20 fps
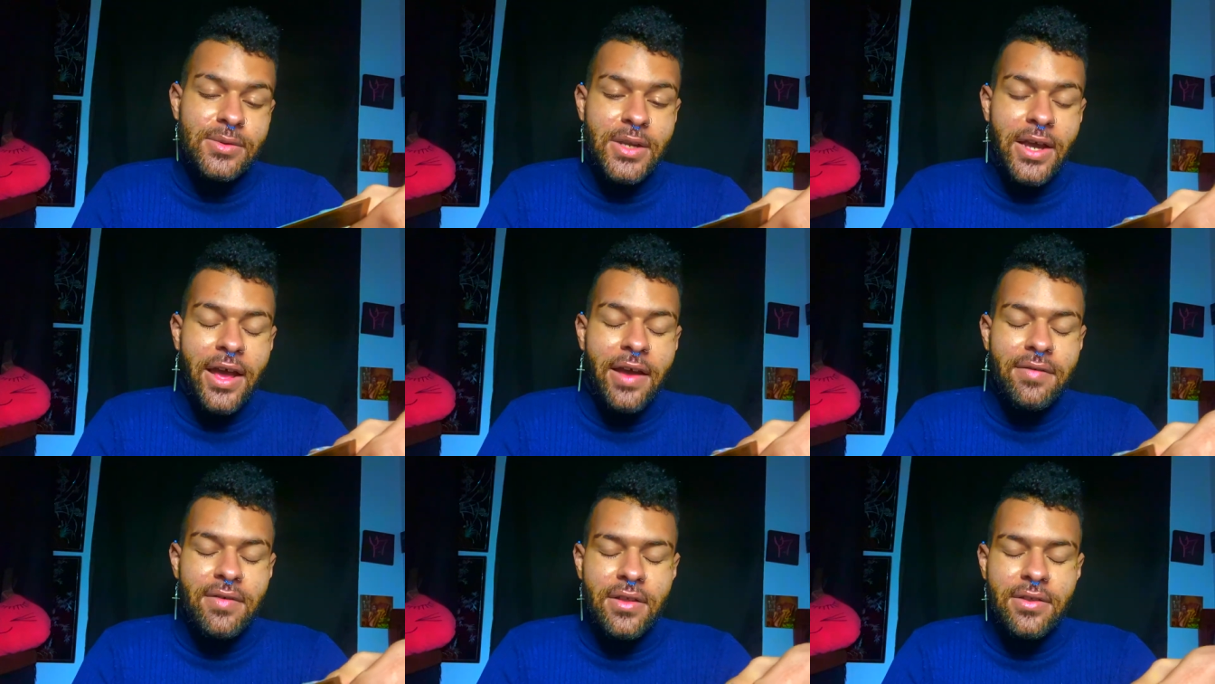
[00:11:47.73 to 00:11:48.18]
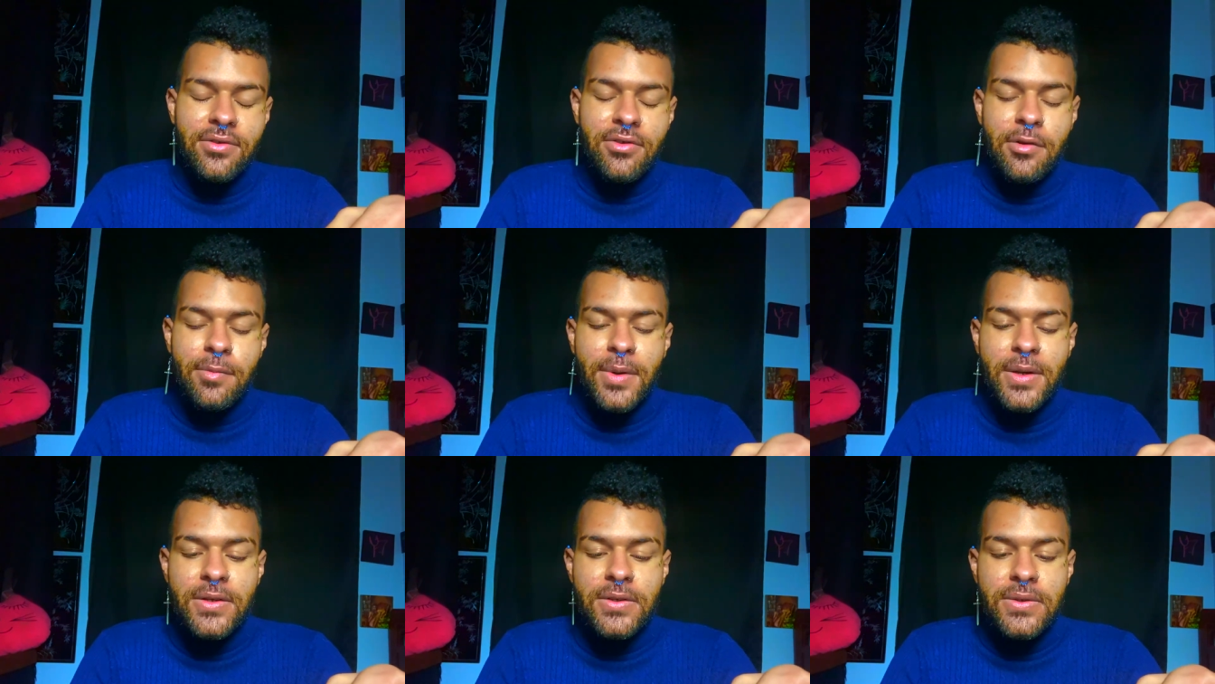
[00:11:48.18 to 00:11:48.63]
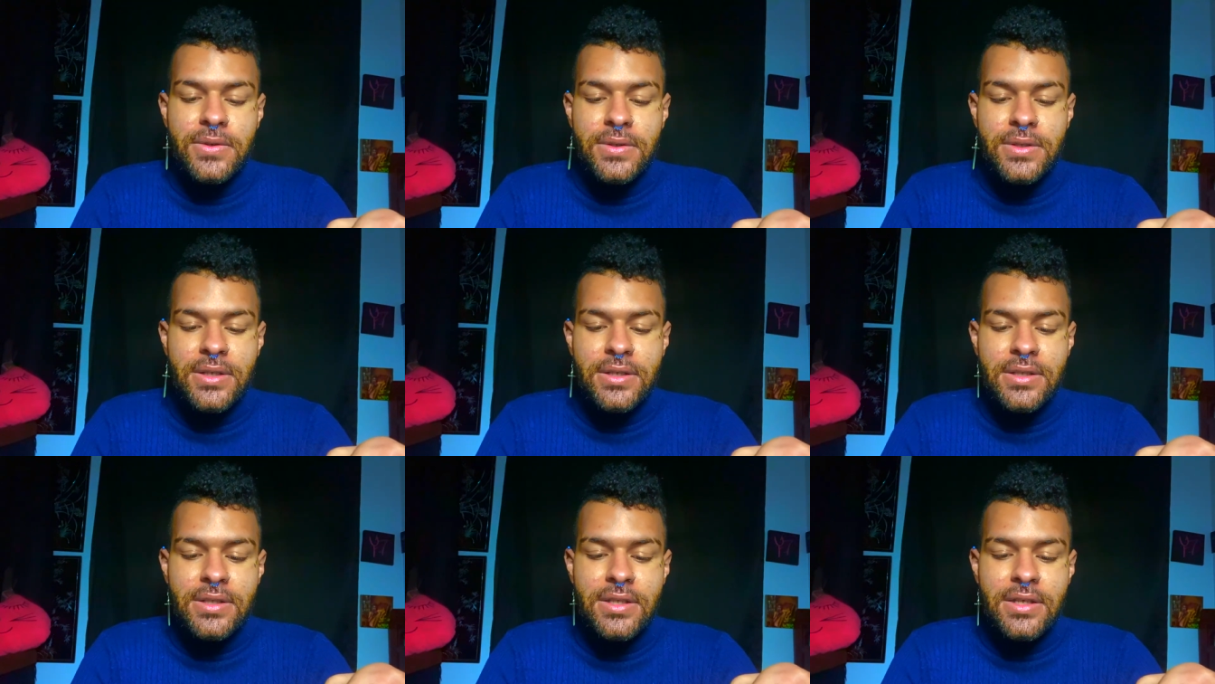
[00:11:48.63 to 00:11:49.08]
to have that Three of Pentacles
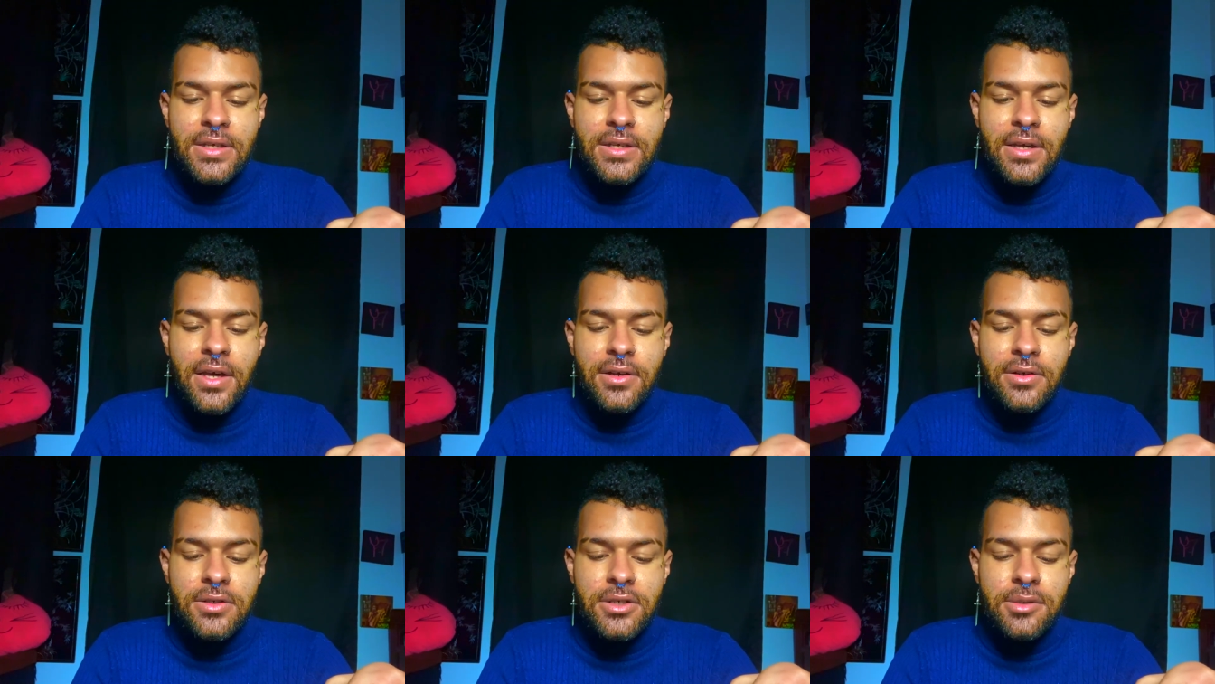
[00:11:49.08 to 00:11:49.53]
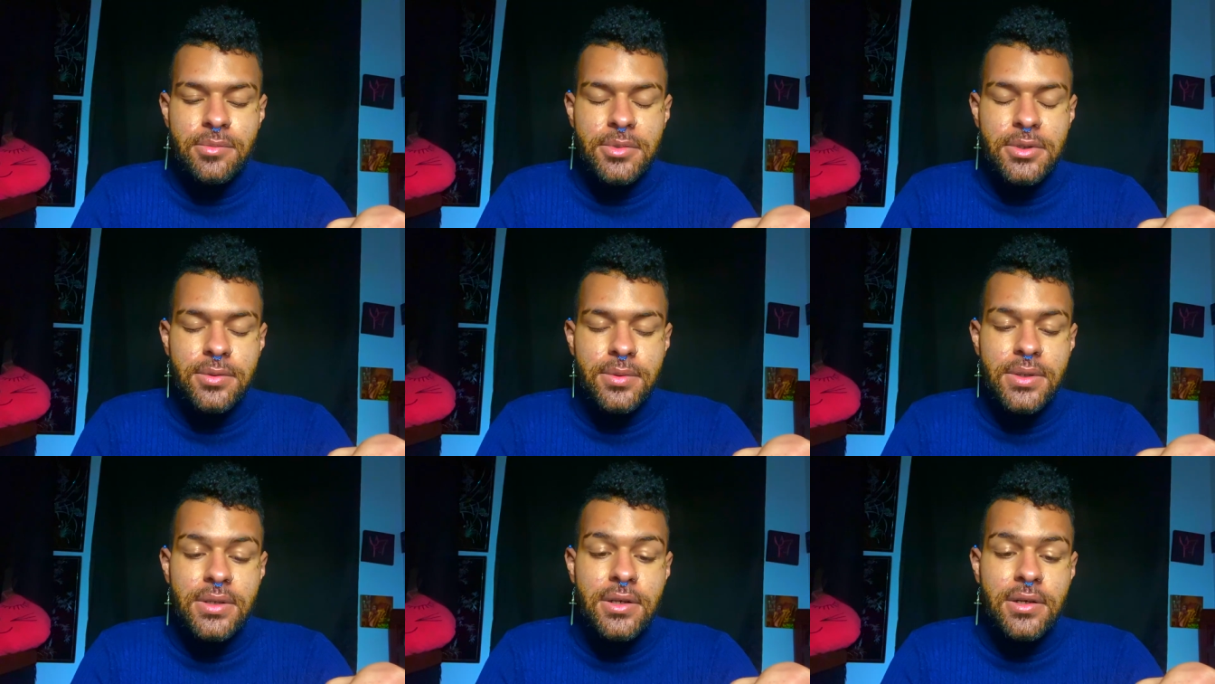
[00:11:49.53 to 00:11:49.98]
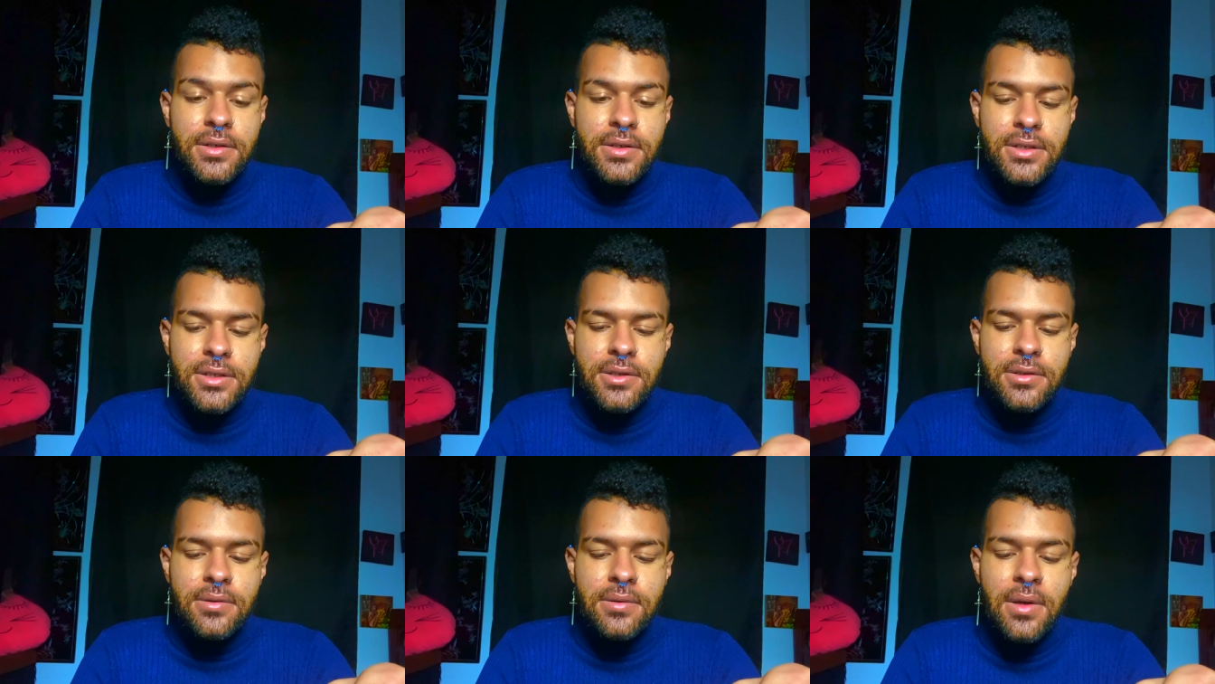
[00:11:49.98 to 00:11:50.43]
as the energy between y'all
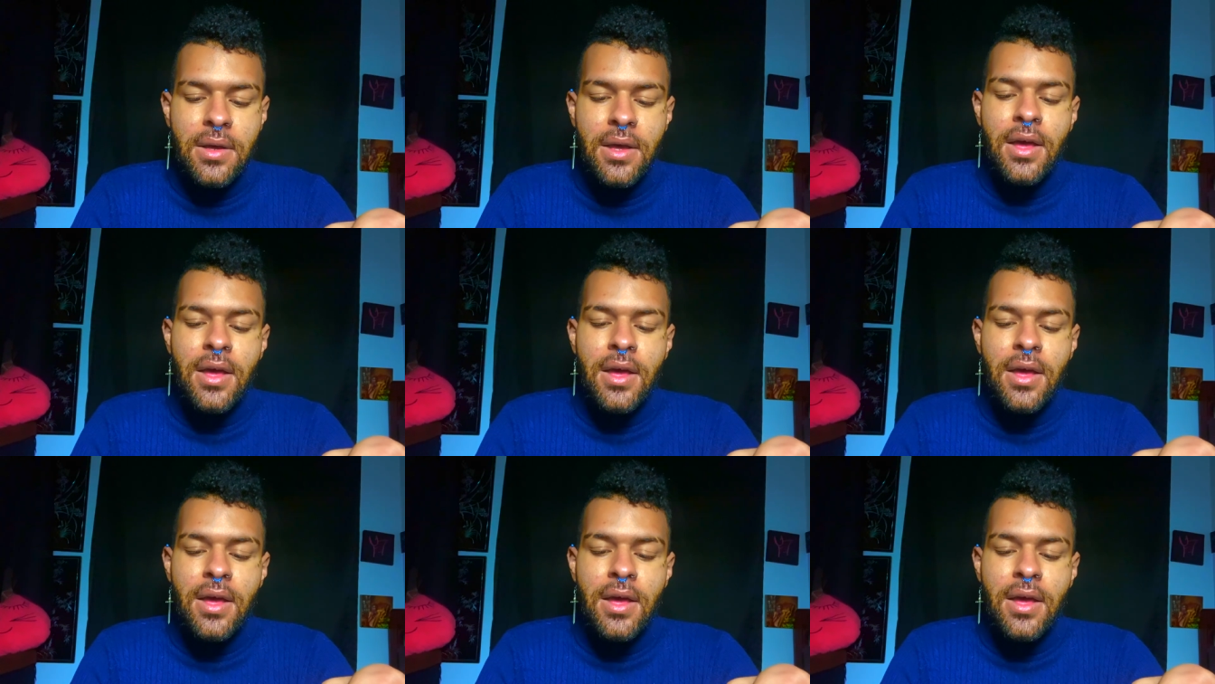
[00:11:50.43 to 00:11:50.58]
two,